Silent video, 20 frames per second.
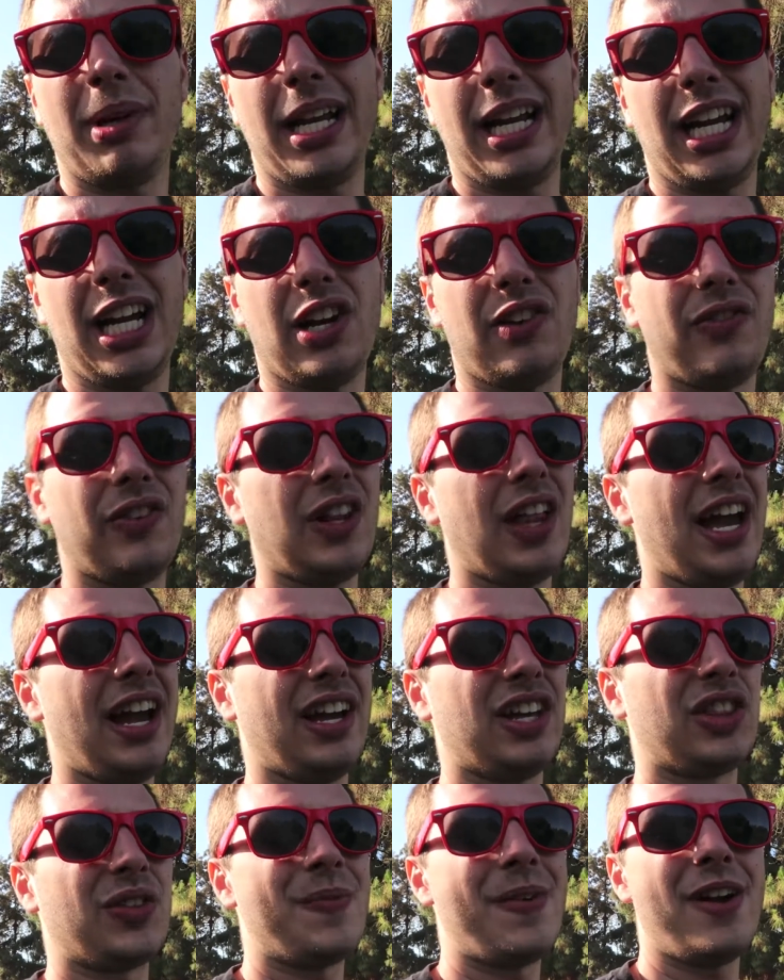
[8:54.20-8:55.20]
been here for
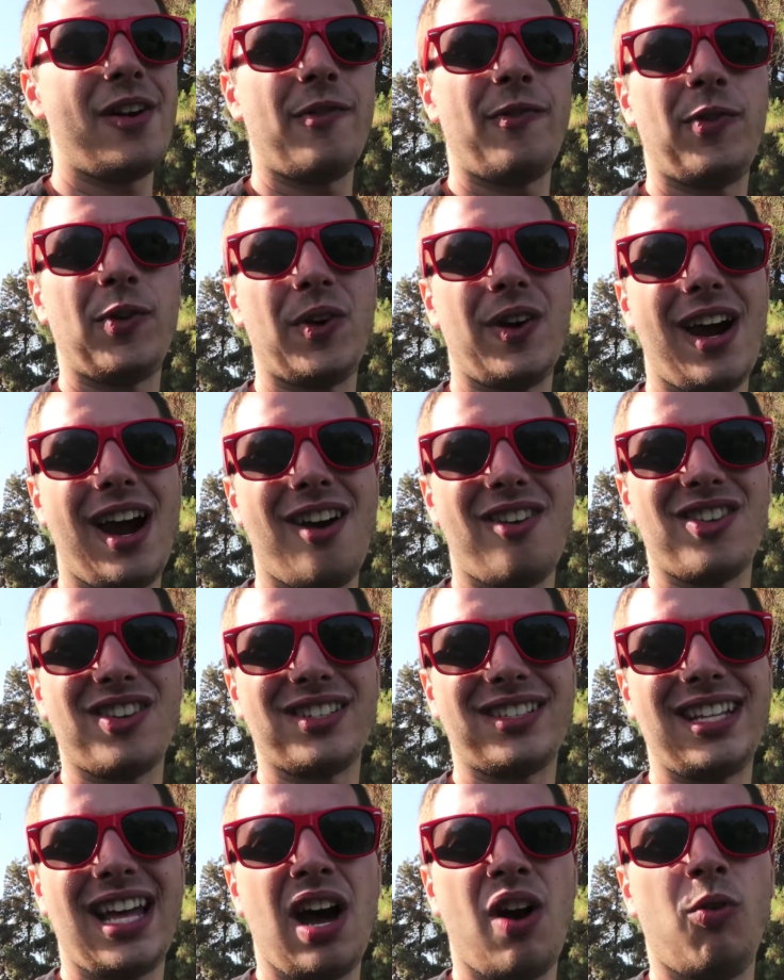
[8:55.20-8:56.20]
like 3 or 4
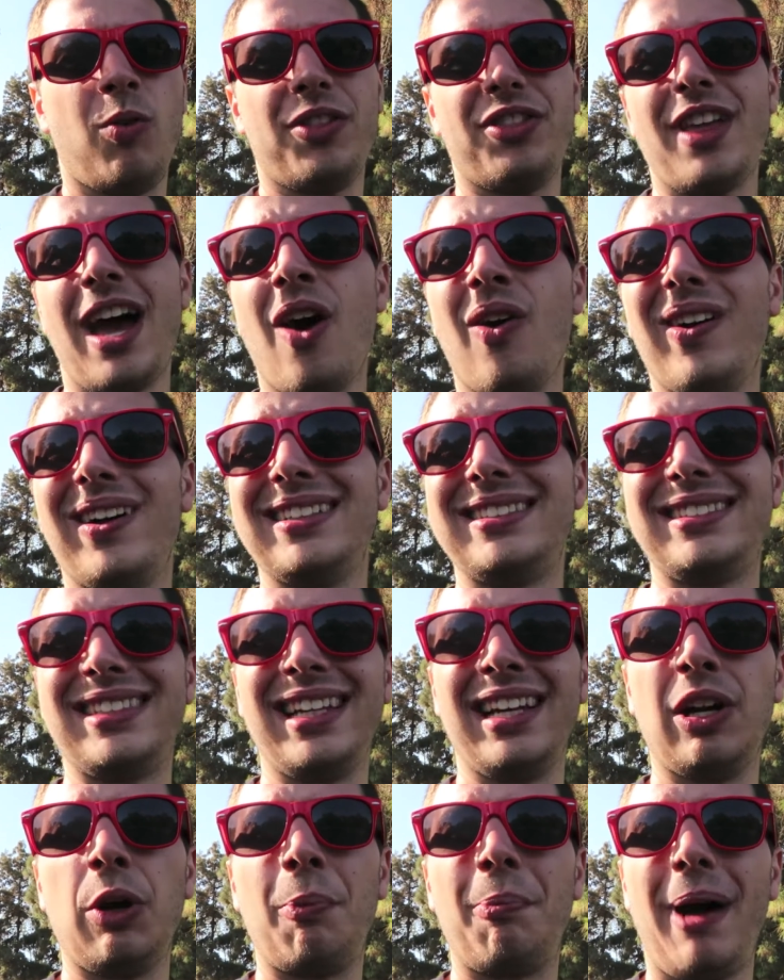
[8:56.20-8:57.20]
hours now without a
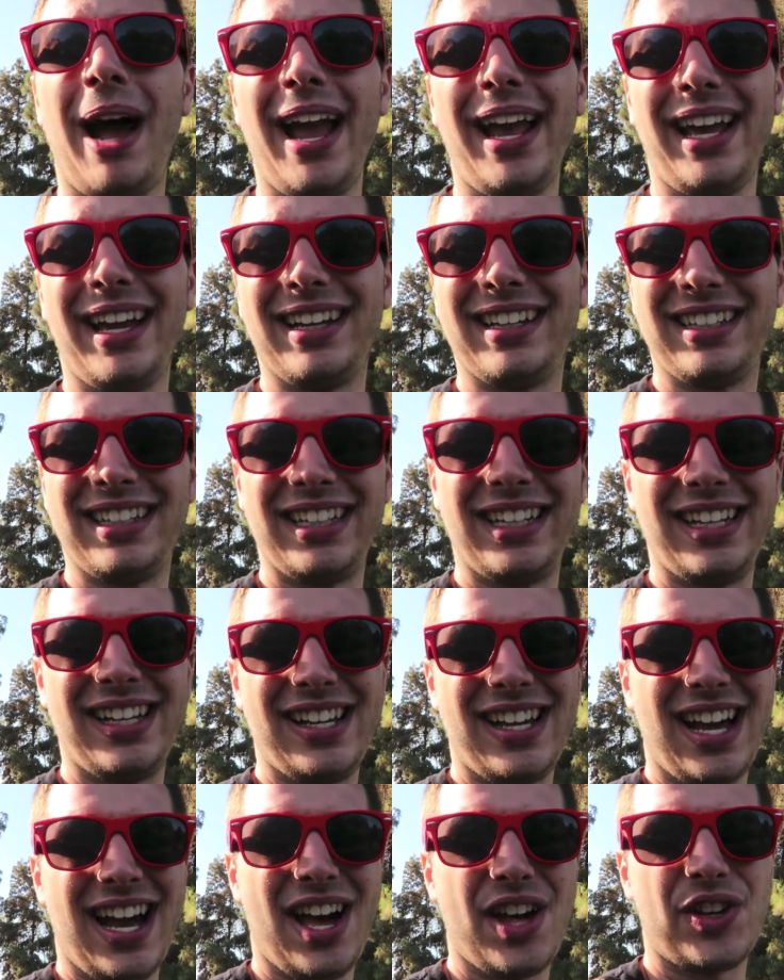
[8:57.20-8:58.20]
single bite.
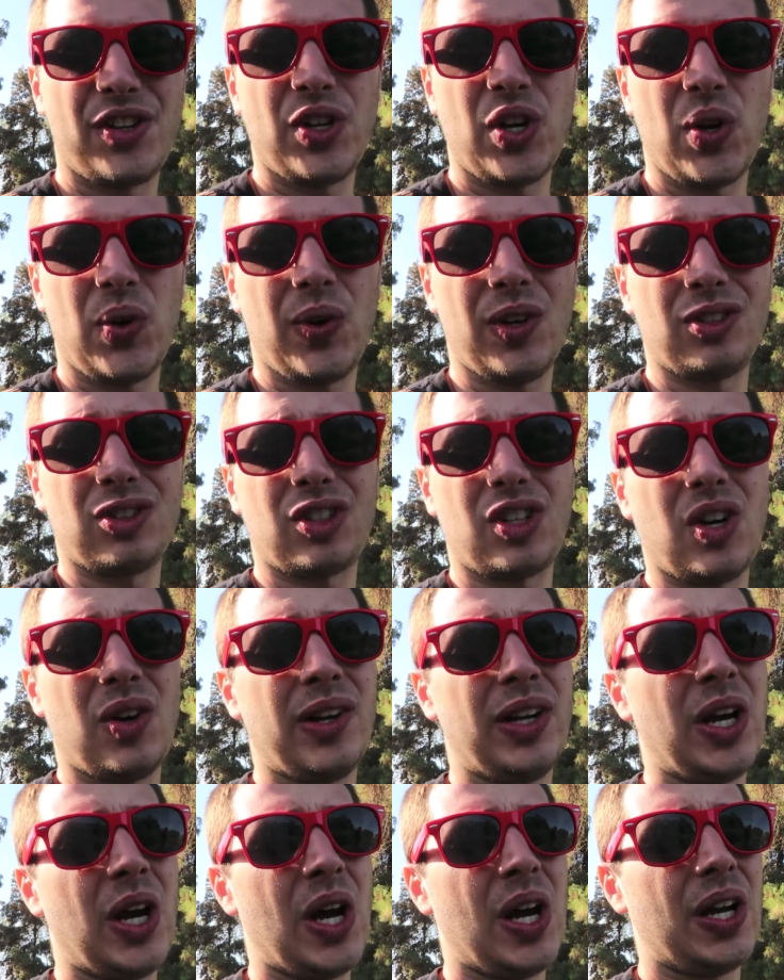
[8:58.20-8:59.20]
I don't know what's
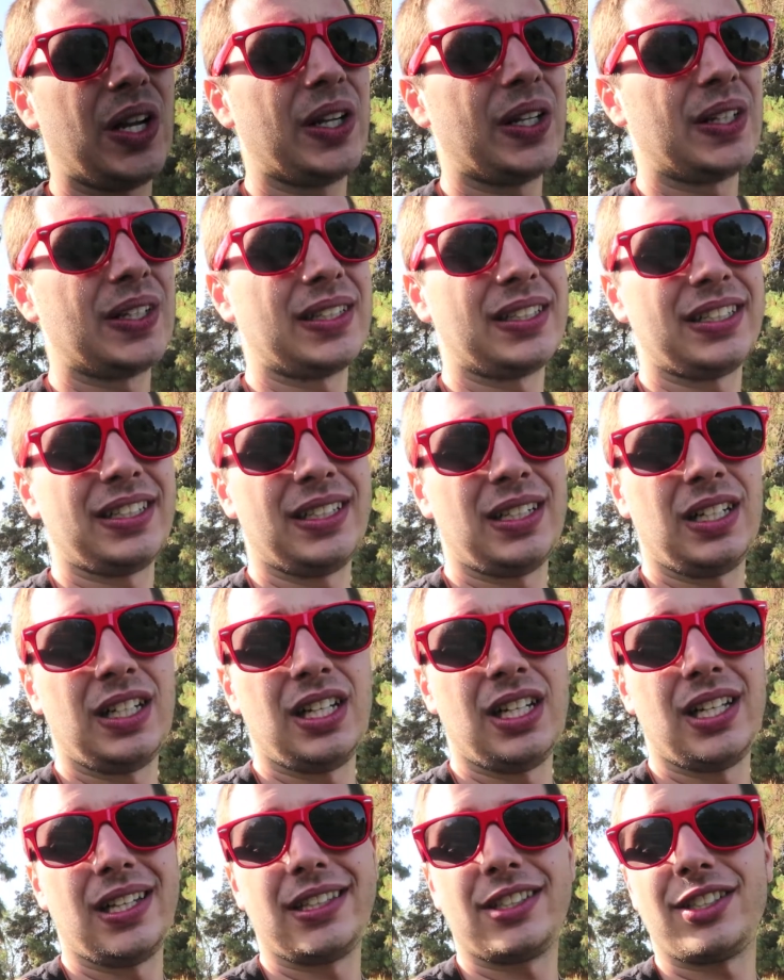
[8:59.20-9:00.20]
going on.
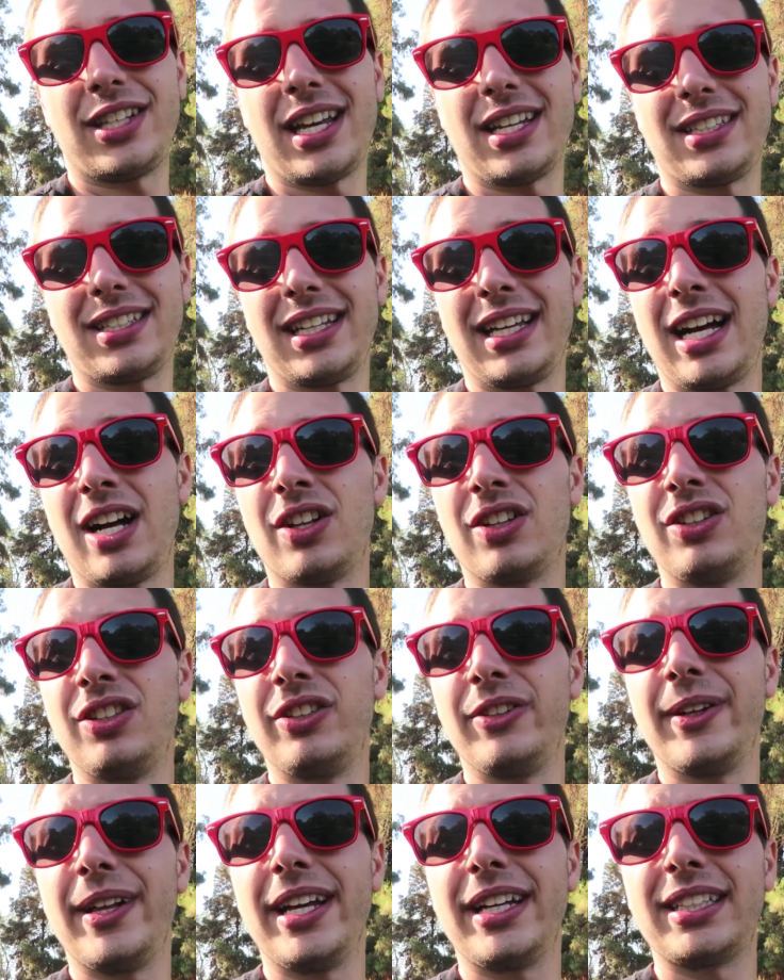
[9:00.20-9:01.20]
Testing out
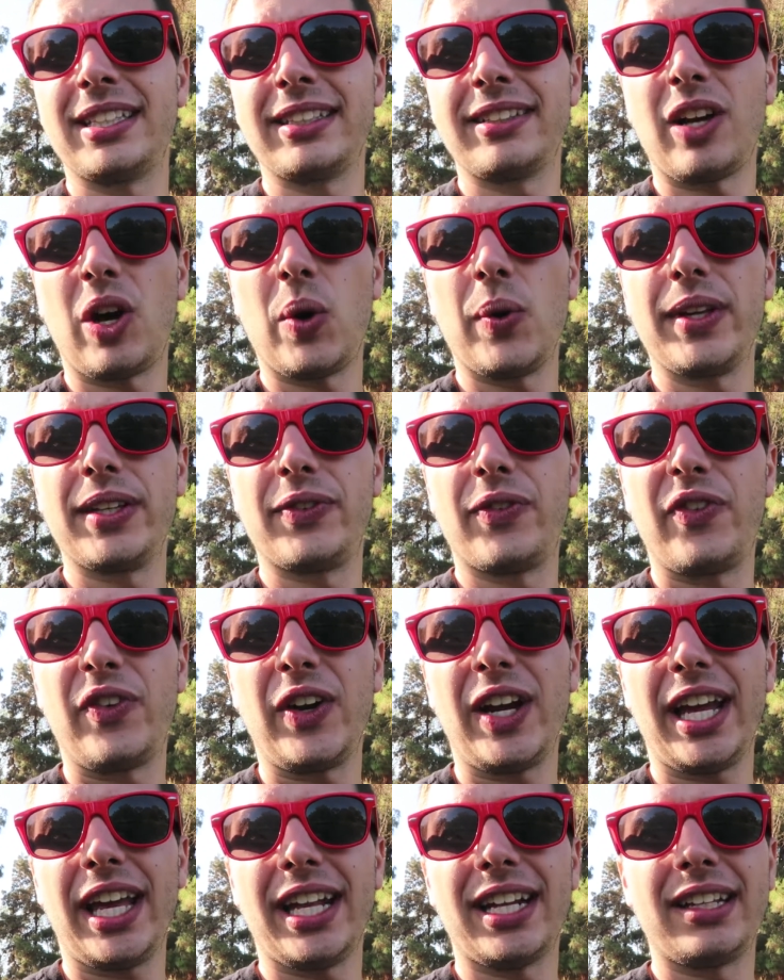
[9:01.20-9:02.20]
new lakes is always
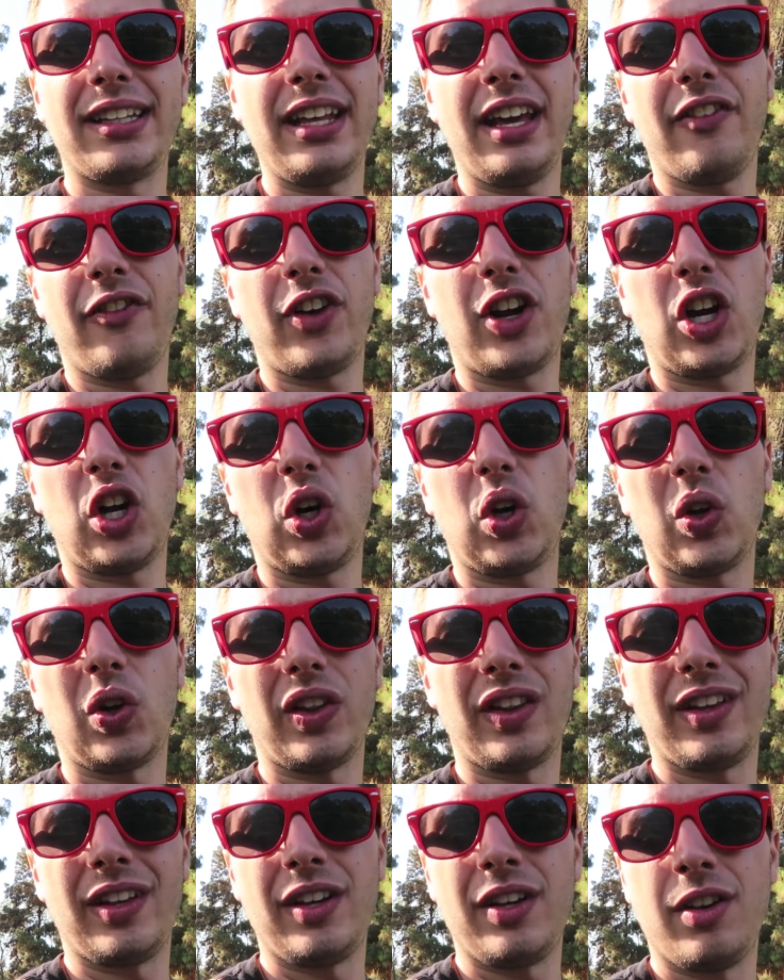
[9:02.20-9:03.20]
freaking difficult.
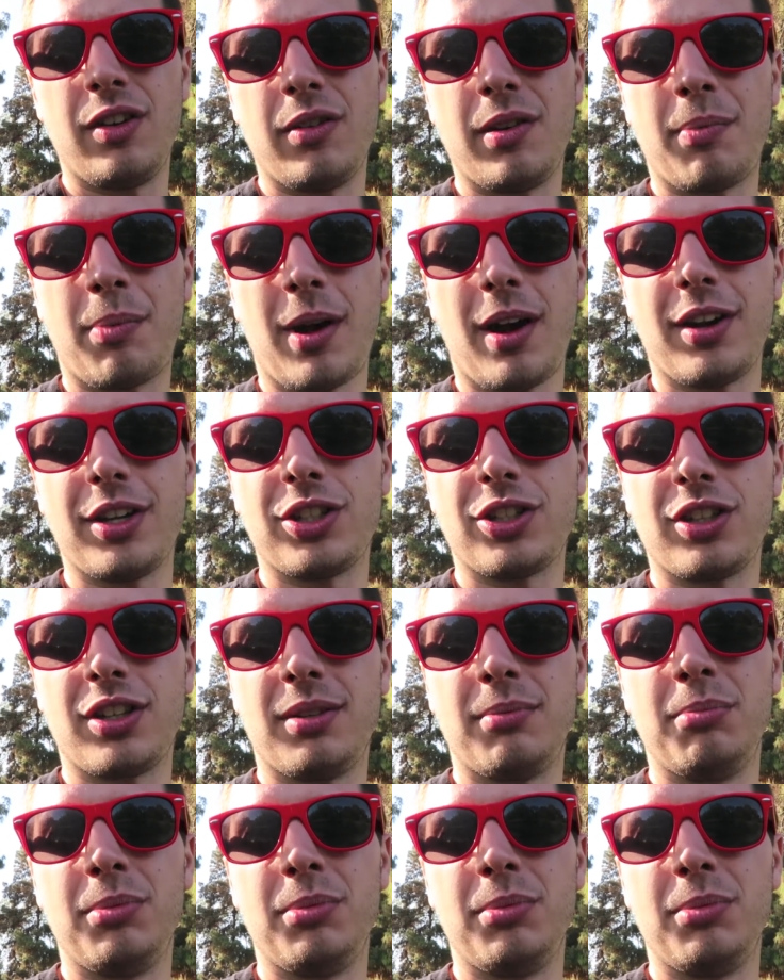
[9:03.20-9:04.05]
We probably should have